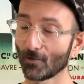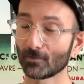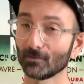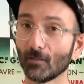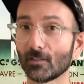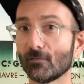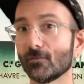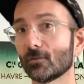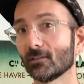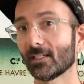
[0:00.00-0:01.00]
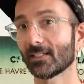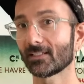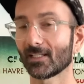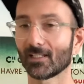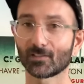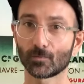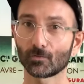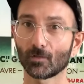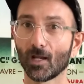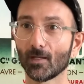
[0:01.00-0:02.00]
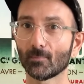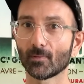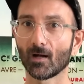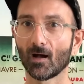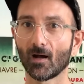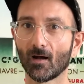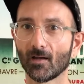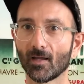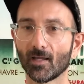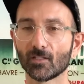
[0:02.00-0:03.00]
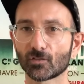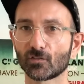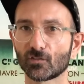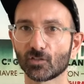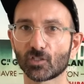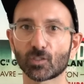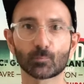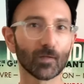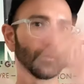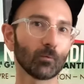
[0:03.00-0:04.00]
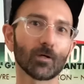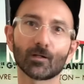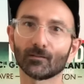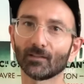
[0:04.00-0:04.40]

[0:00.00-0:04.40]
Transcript: I would love it if you could like and subscribe uh, and just spread the word.